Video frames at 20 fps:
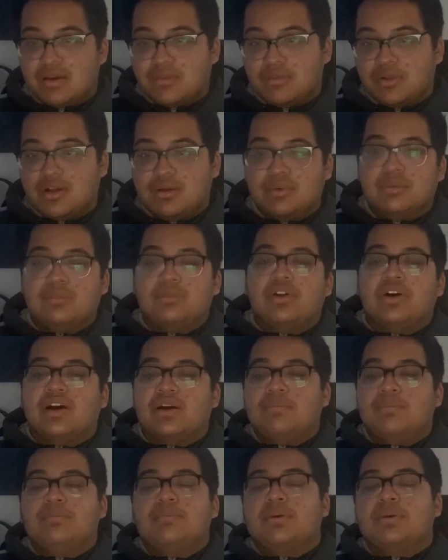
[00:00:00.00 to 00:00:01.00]
blah, blah, blah.
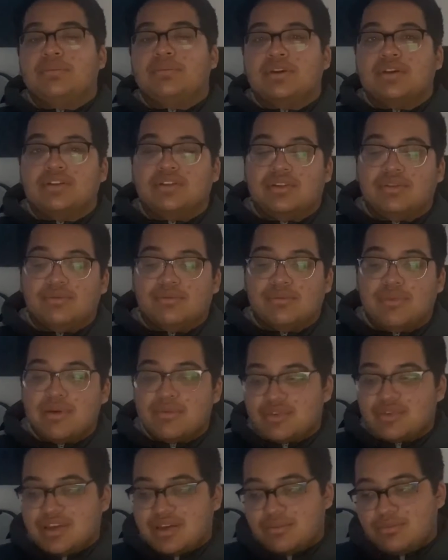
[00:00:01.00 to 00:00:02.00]
I barely remember
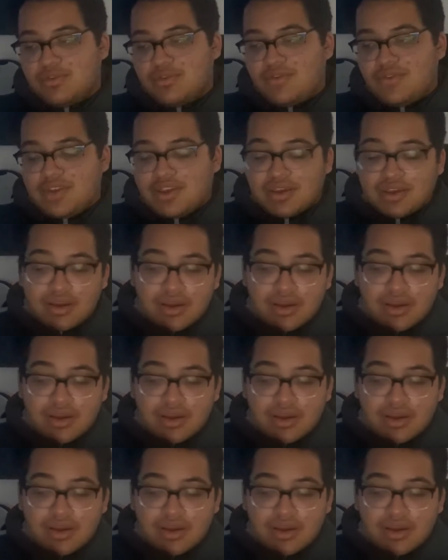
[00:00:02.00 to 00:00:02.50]
that movie.